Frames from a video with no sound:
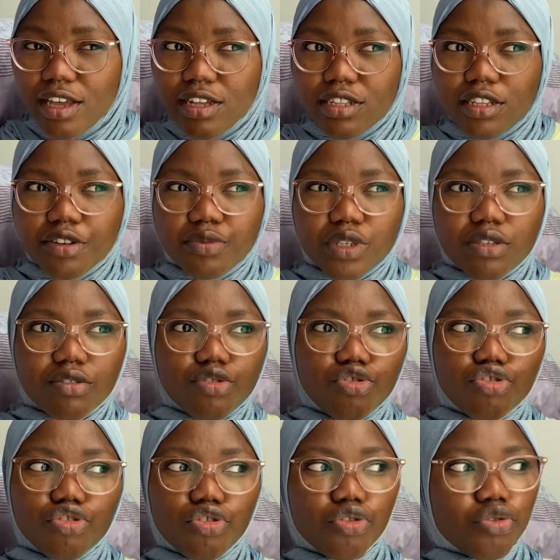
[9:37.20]
There is
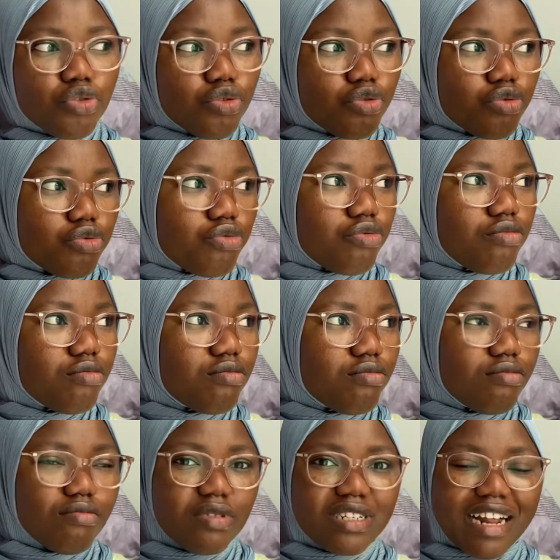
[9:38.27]
no
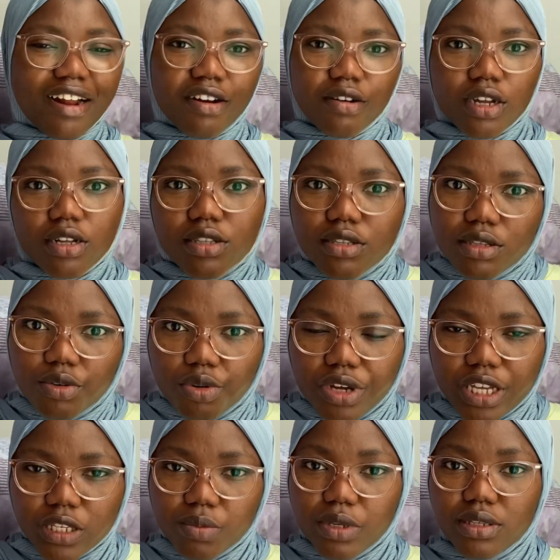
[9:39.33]
direct or
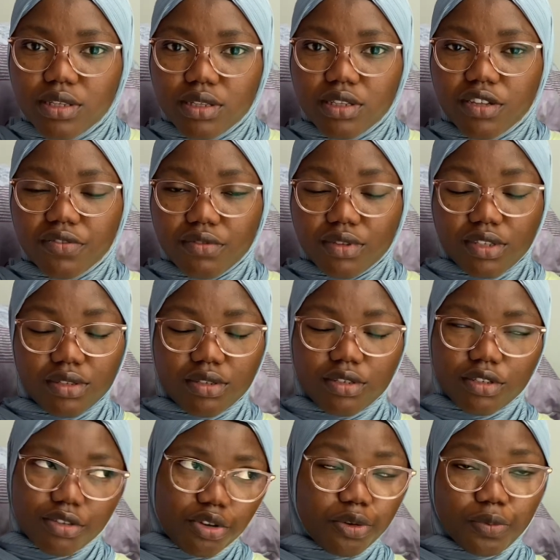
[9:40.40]
explicit
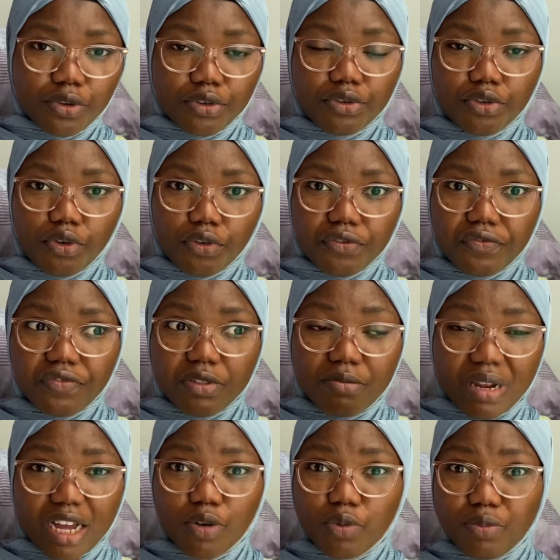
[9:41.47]
description of the
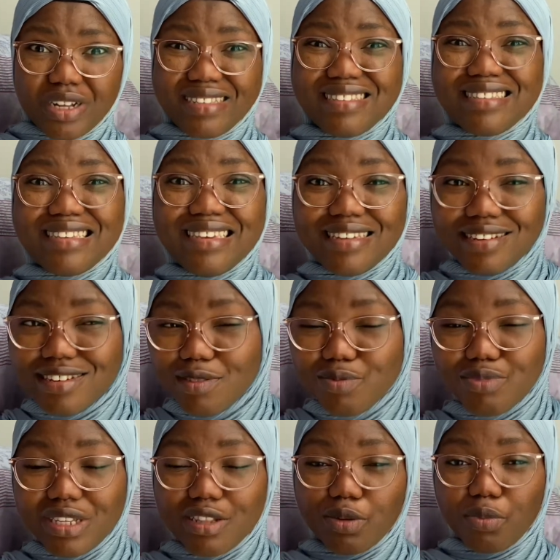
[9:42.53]
Black woman's skin
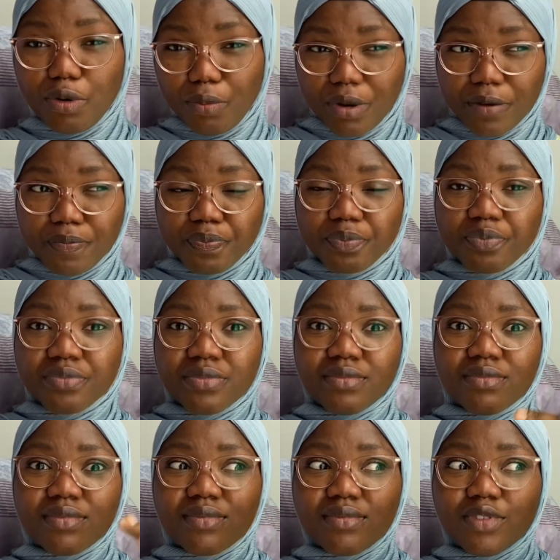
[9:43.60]
being the problem.
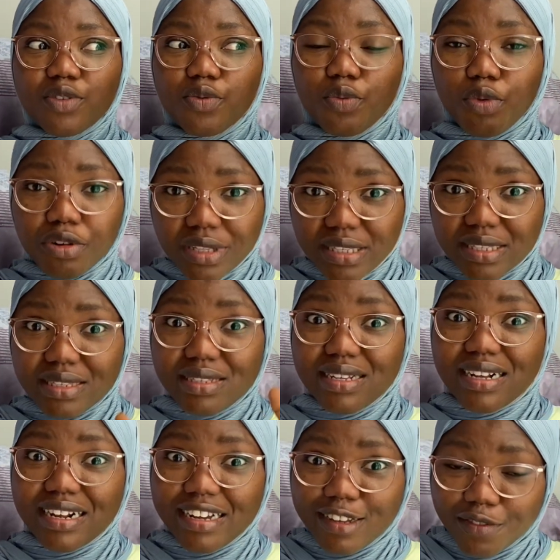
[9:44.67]
What
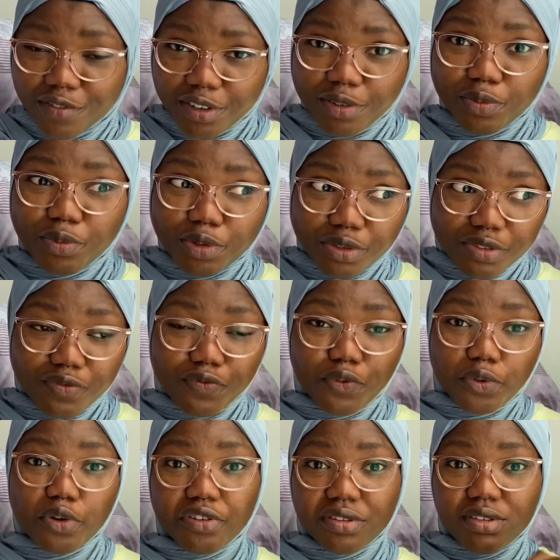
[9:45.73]
Cleaver was
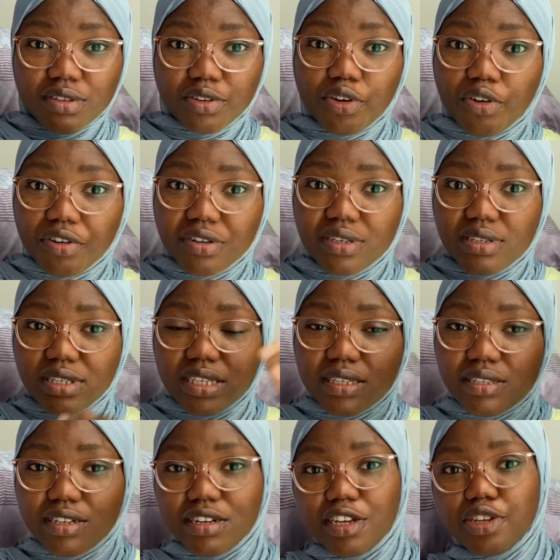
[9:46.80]
focusing on is the
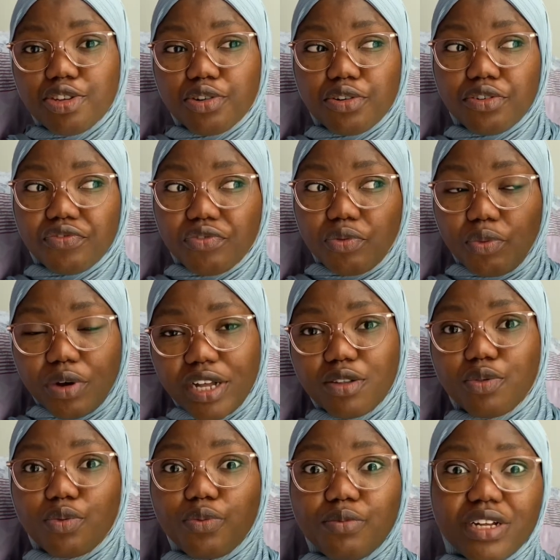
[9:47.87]
nature of the white
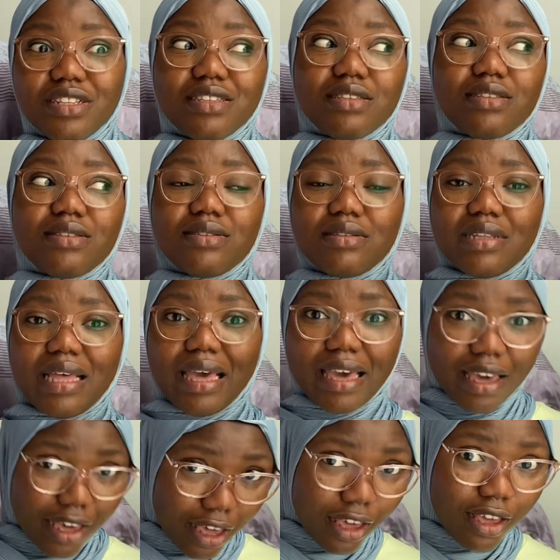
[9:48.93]
woman's
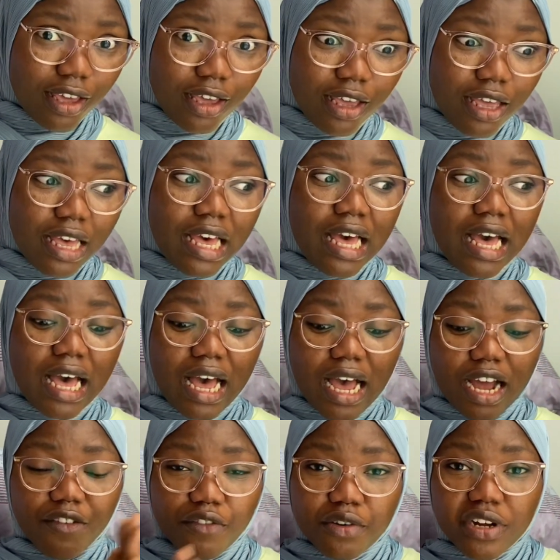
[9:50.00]
hair,
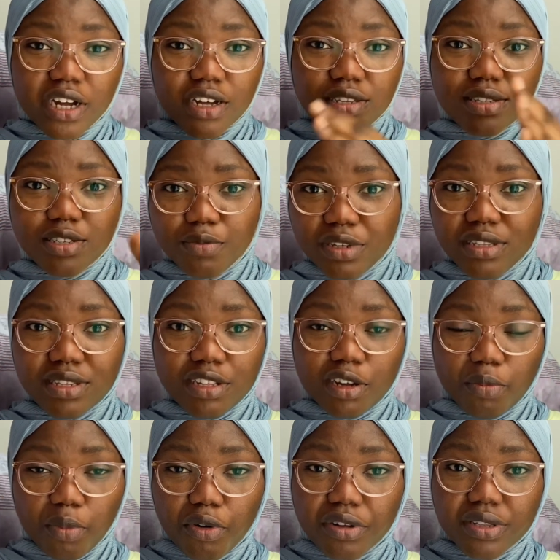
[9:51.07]
for that cementing our
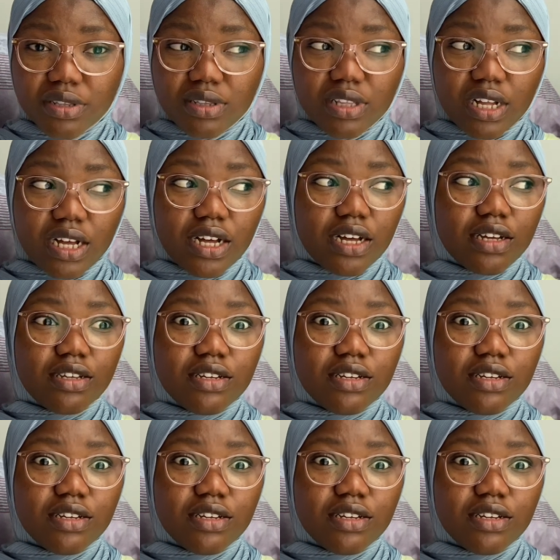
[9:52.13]
point that